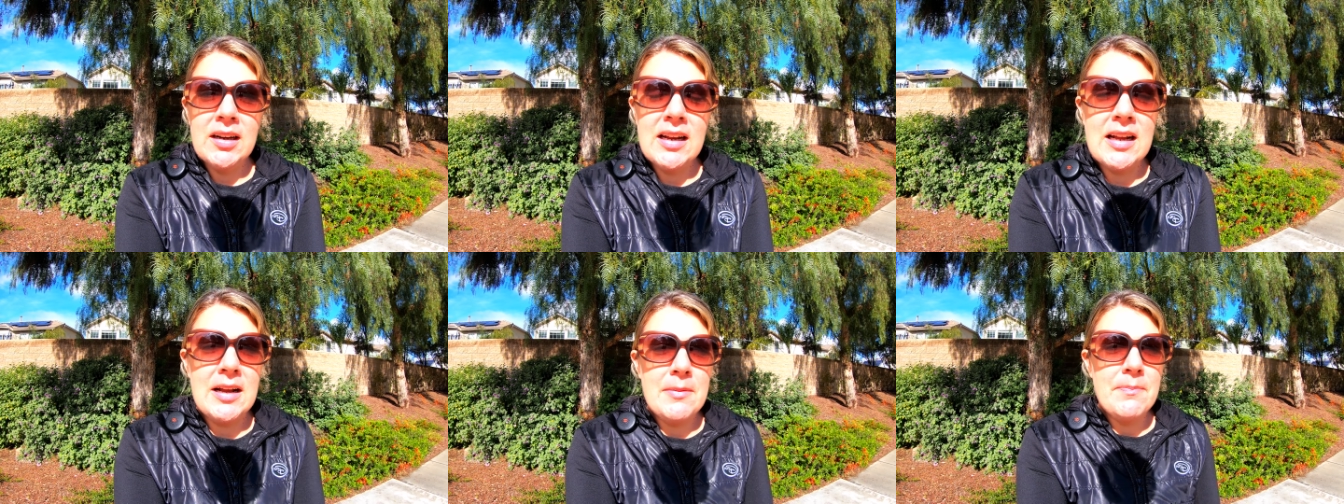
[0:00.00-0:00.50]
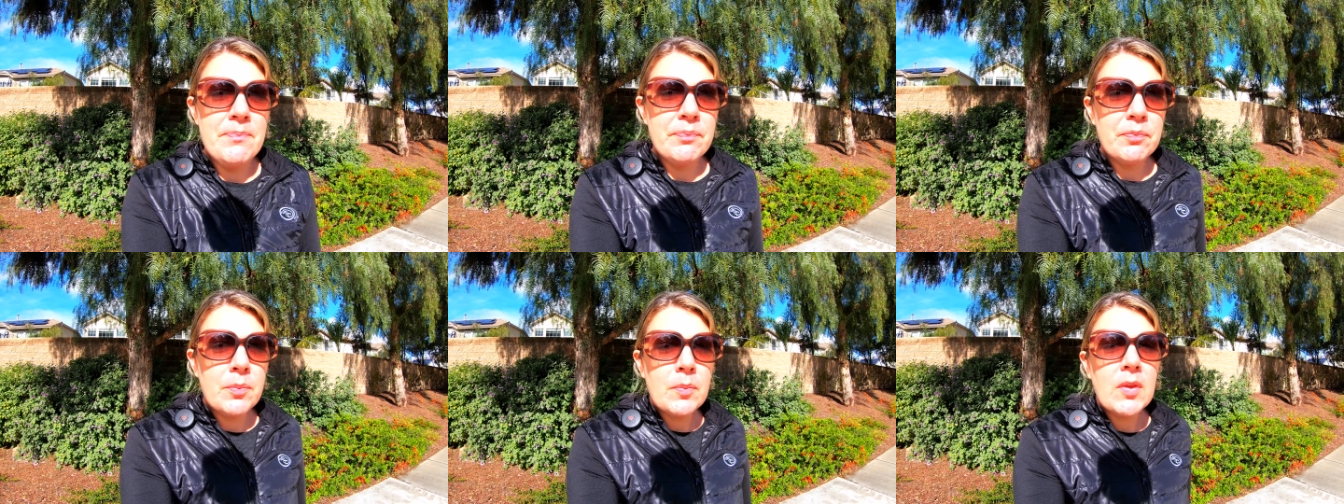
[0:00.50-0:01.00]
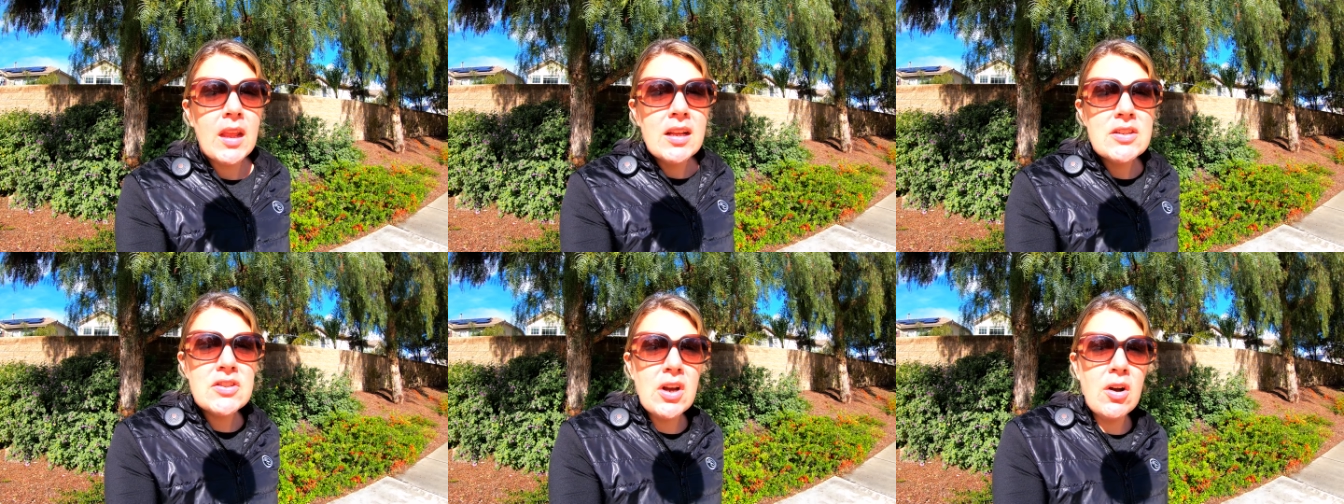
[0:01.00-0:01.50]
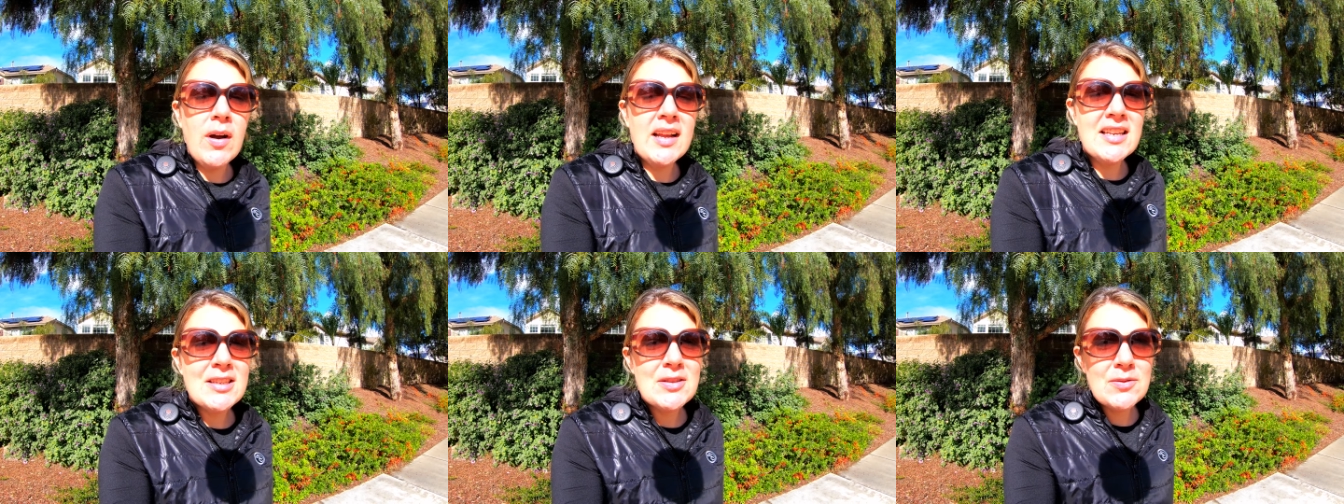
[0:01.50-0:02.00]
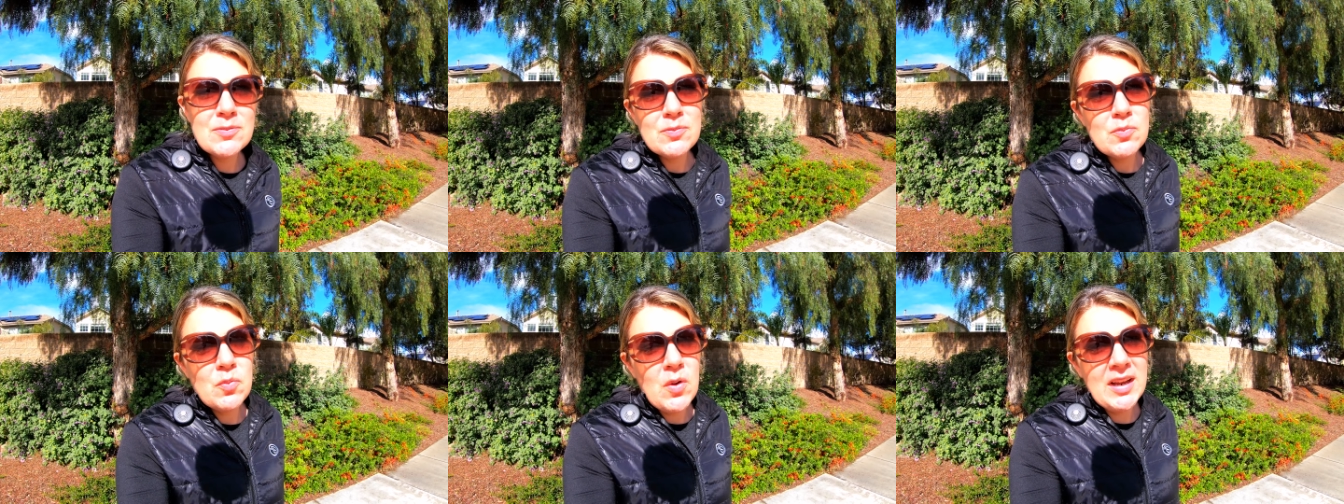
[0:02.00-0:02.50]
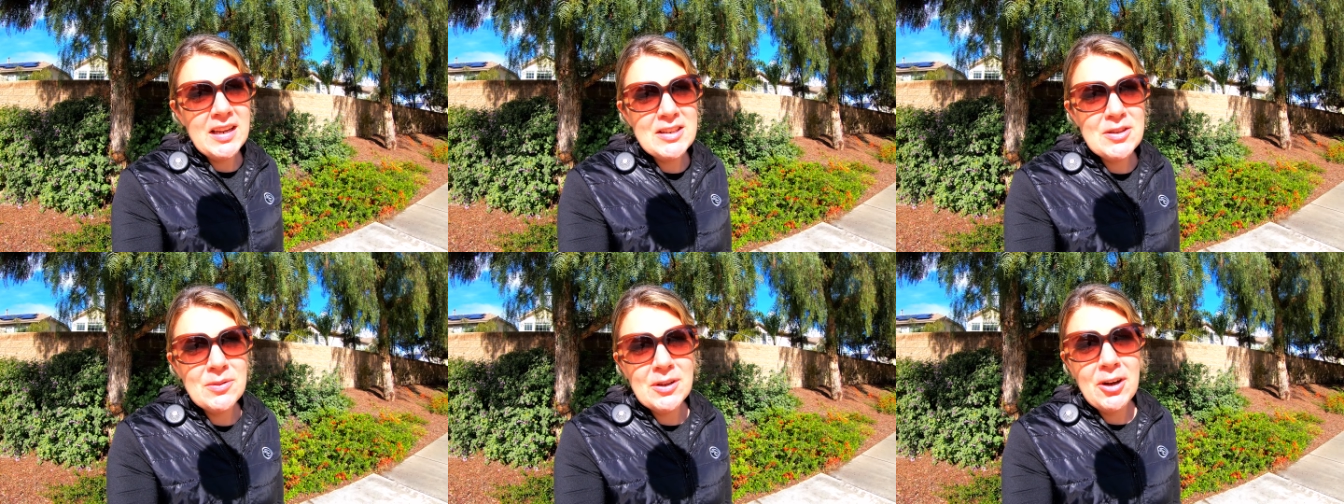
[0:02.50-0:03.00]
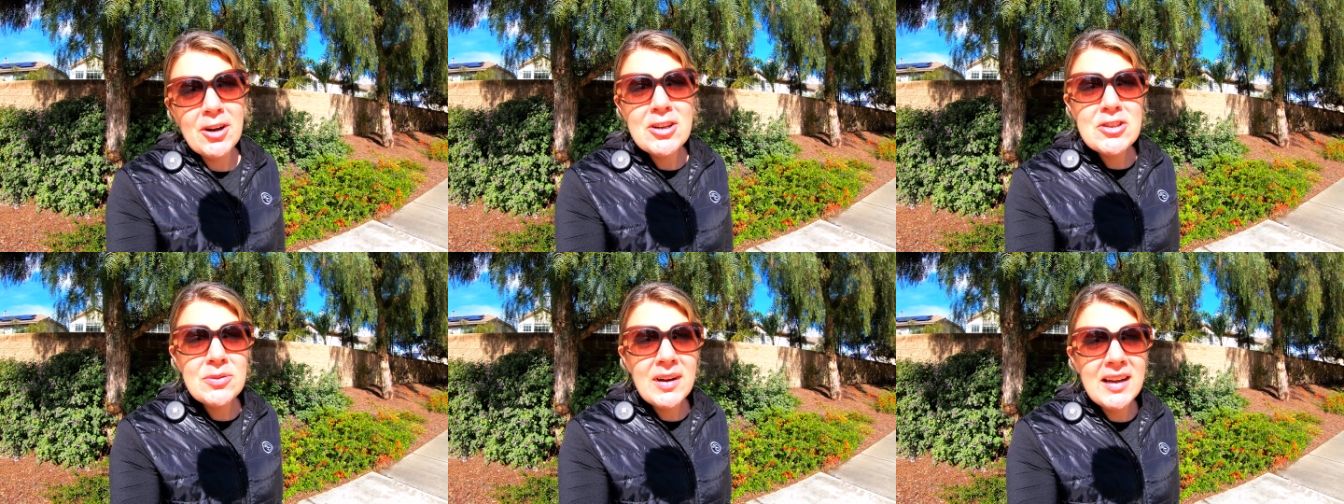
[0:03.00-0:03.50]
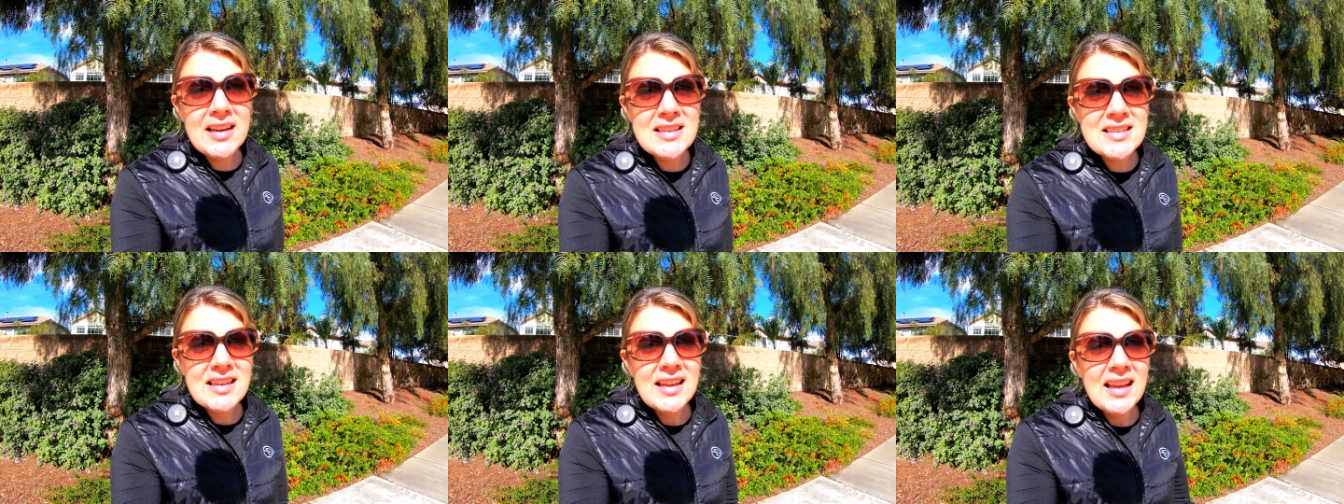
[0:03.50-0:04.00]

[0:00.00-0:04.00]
Um, so, I just wanted to encourage you guys.